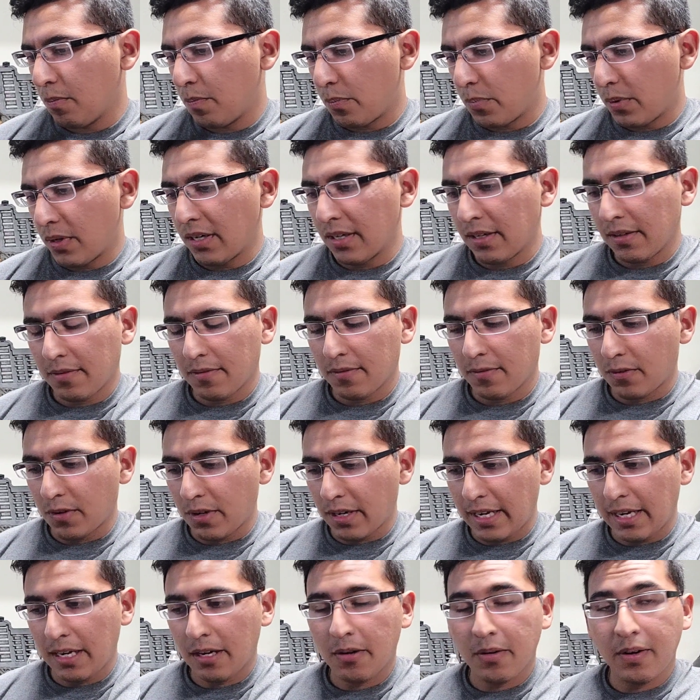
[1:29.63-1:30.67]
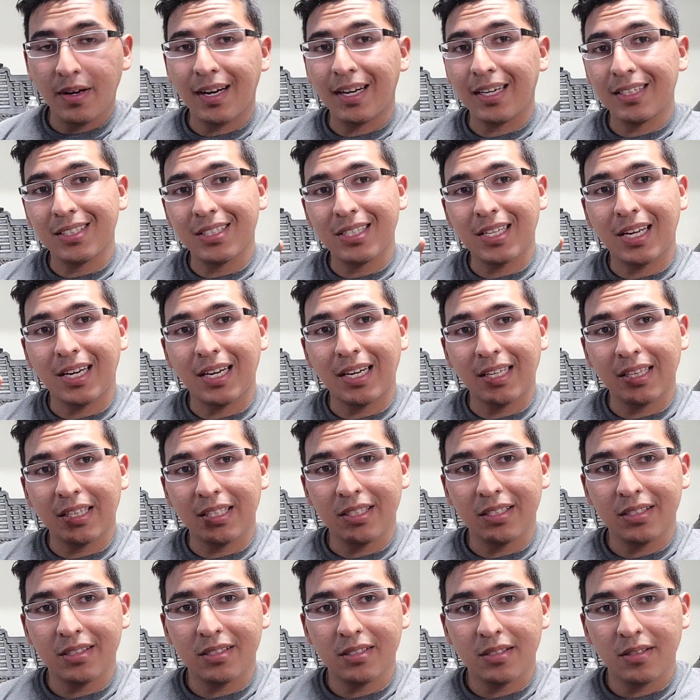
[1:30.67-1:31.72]
But for now, I just got to get
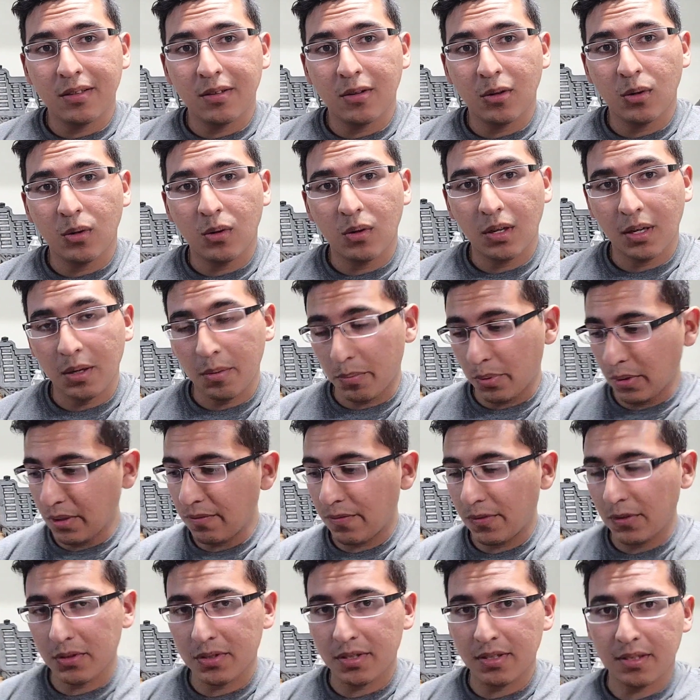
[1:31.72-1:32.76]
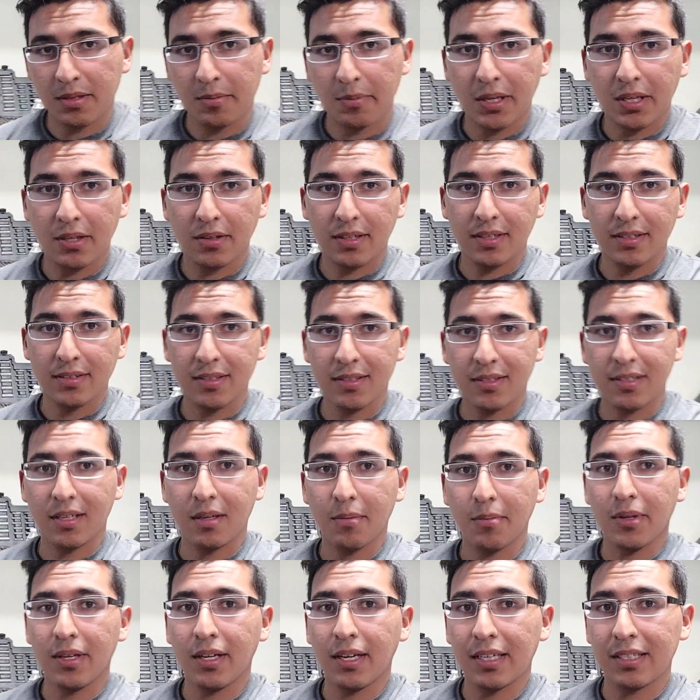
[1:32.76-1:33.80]
this complete fuel system out because it's going
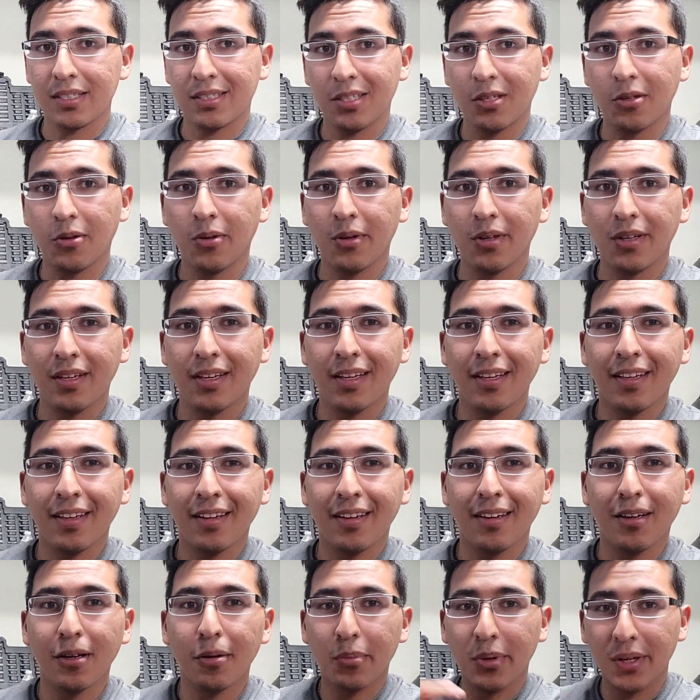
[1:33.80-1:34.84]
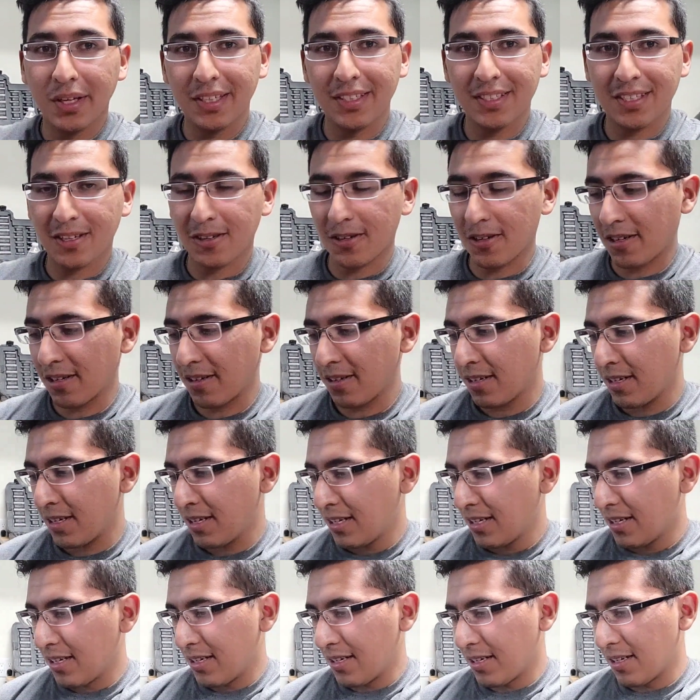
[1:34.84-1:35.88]
to be actually going in a buddy's car.
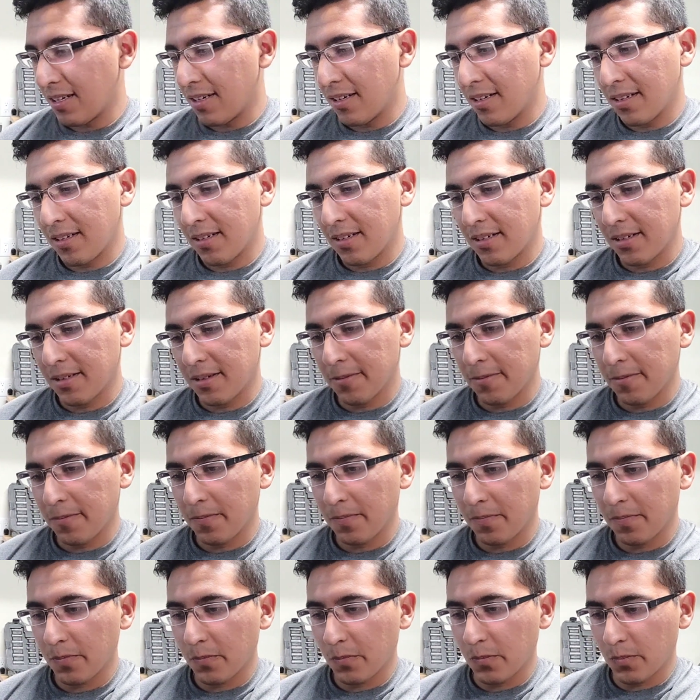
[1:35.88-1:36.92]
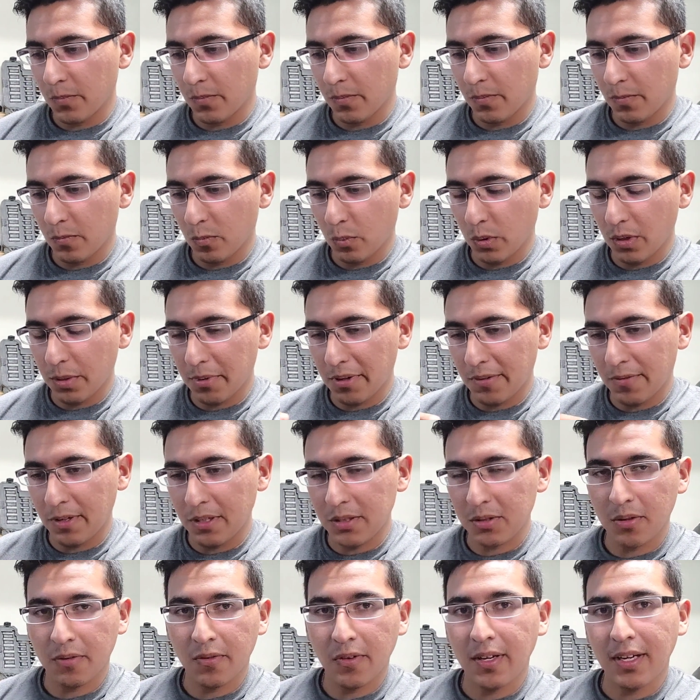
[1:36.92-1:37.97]
One of my
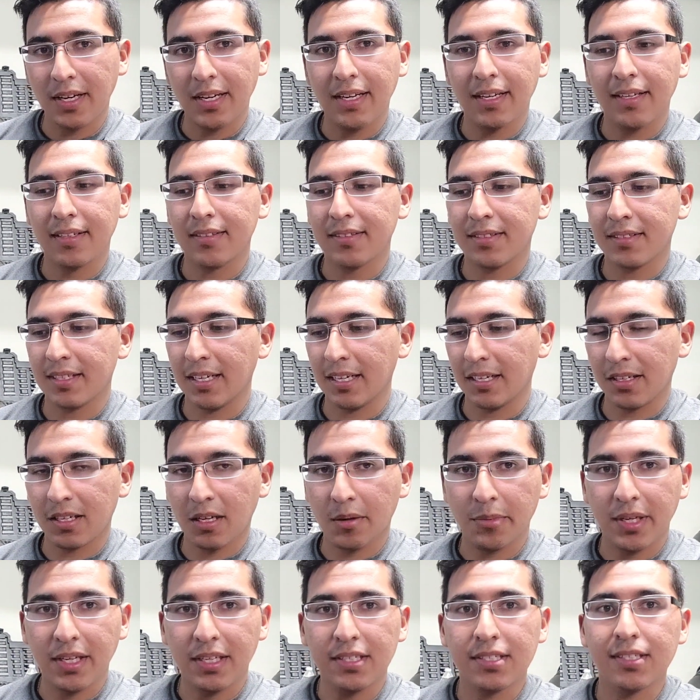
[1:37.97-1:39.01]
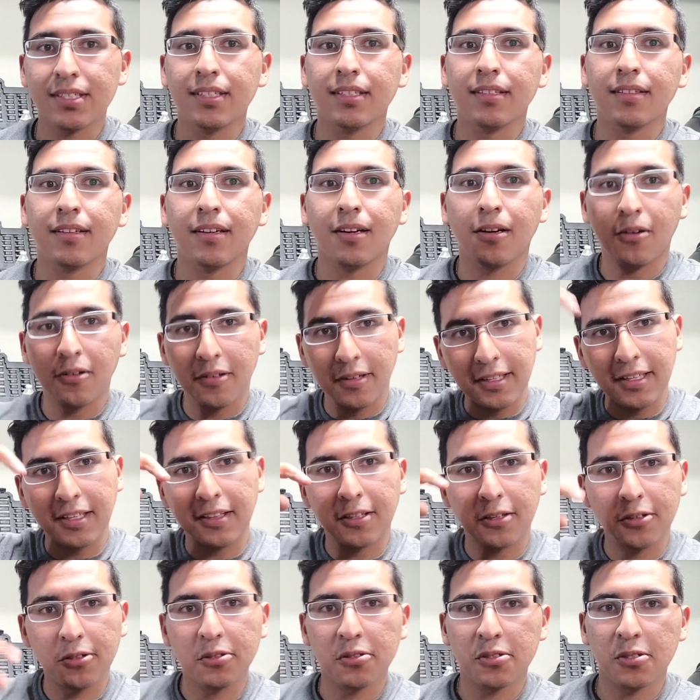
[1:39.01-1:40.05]
friends over at Stang Domination, I'll link
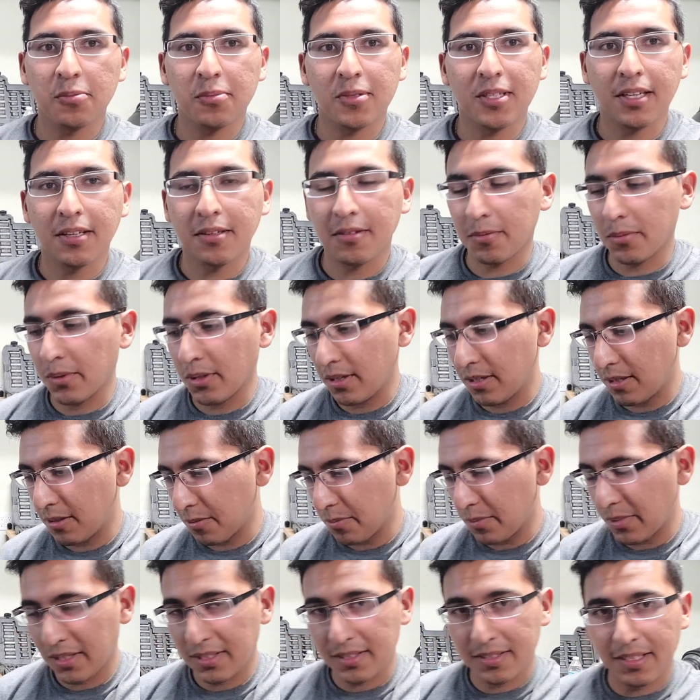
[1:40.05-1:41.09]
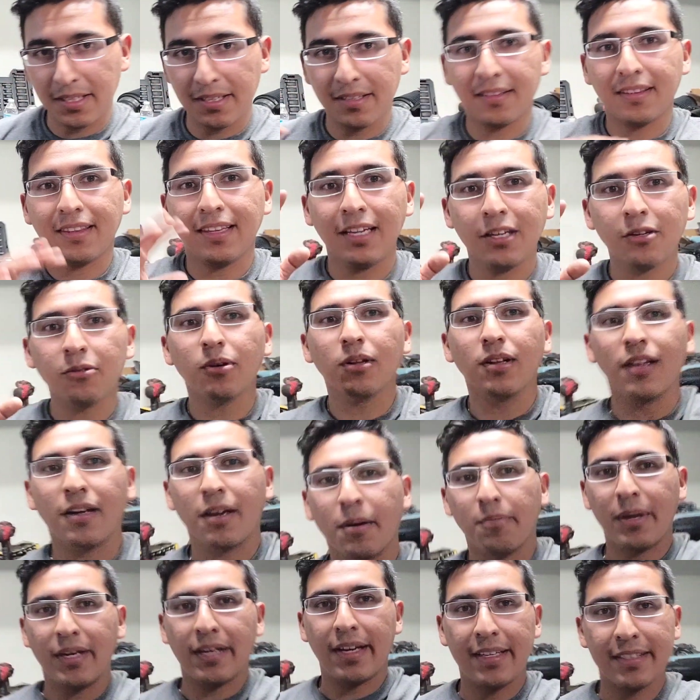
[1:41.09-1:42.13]
their YouTube channel below because they do a lot
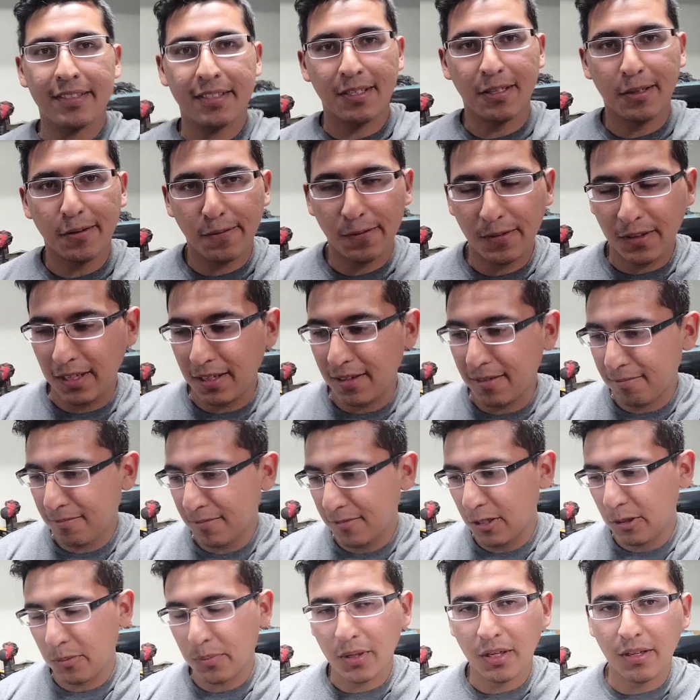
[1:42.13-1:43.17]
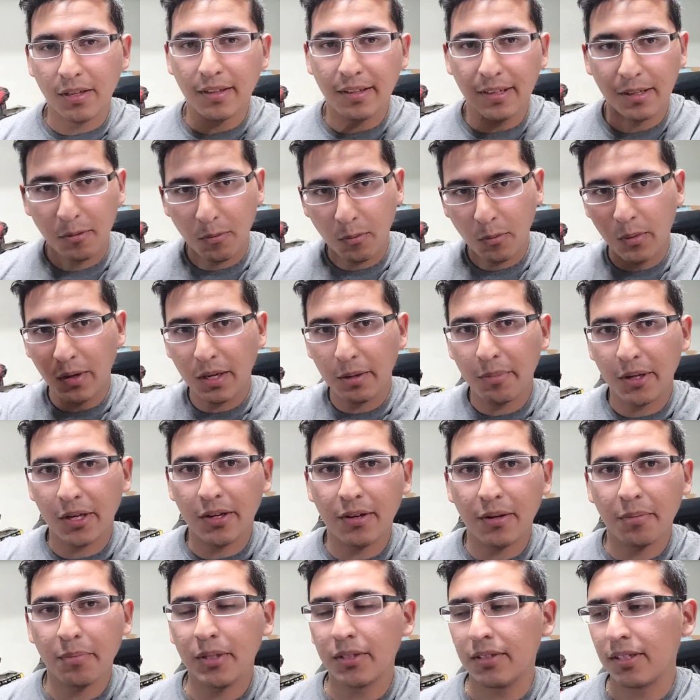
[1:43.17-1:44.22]
of badass stuff. They're probably like way
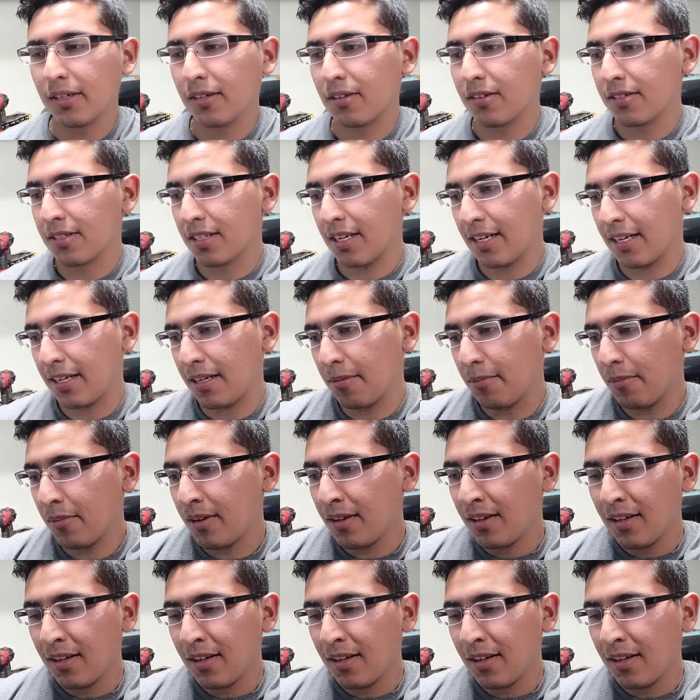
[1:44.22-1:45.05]
better at building cars than I am